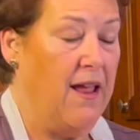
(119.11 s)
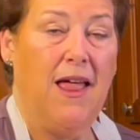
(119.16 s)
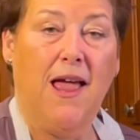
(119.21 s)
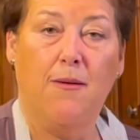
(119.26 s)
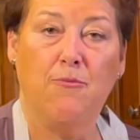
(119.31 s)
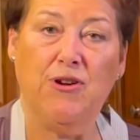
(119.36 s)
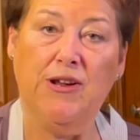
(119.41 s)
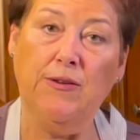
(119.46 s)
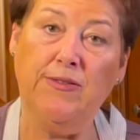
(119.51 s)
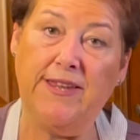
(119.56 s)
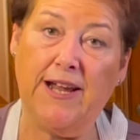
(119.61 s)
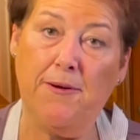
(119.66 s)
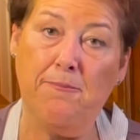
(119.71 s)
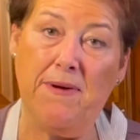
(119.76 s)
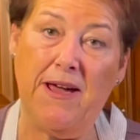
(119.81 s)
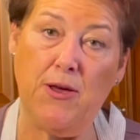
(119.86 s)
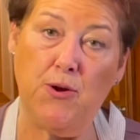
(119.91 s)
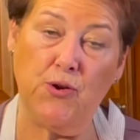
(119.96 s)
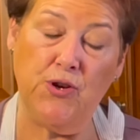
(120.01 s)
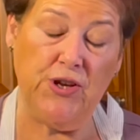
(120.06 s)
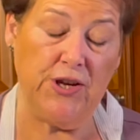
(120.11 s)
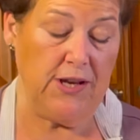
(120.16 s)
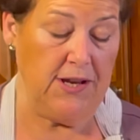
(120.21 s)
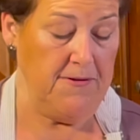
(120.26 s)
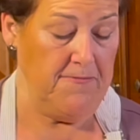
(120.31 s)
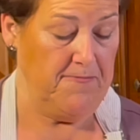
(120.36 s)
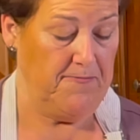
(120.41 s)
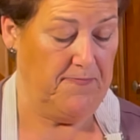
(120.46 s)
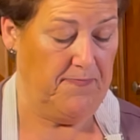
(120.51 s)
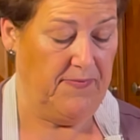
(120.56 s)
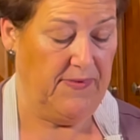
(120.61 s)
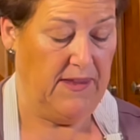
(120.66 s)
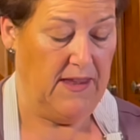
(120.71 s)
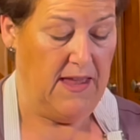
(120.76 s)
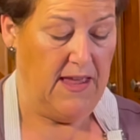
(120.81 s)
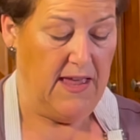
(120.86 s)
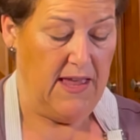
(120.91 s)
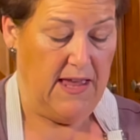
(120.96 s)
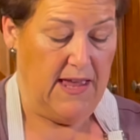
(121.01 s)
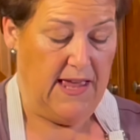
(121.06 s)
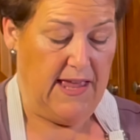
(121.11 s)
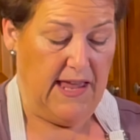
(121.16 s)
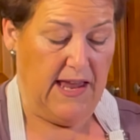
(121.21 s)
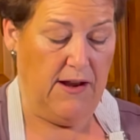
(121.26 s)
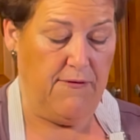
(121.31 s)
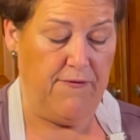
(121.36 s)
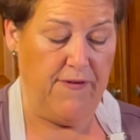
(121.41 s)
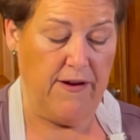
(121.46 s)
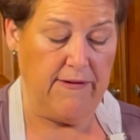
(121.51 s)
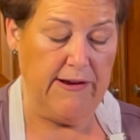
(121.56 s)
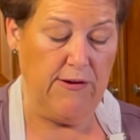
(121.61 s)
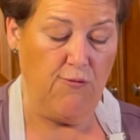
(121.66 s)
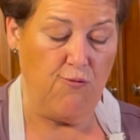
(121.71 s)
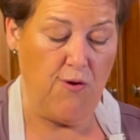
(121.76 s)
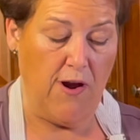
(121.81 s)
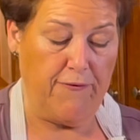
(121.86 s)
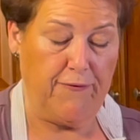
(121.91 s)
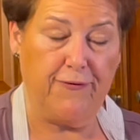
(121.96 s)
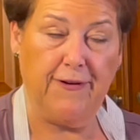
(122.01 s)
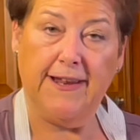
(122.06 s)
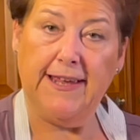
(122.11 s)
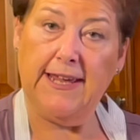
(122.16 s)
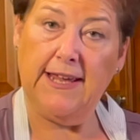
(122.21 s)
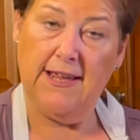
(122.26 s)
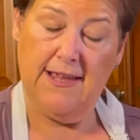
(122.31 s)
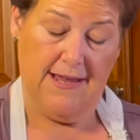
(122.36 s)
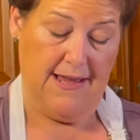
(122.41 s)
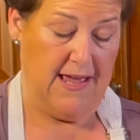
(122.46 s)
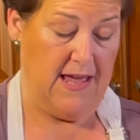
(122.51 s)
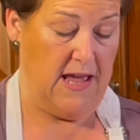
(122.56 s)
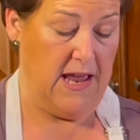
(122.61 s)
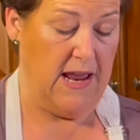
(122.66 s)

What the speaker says: I'm going to take my onion and very roughly I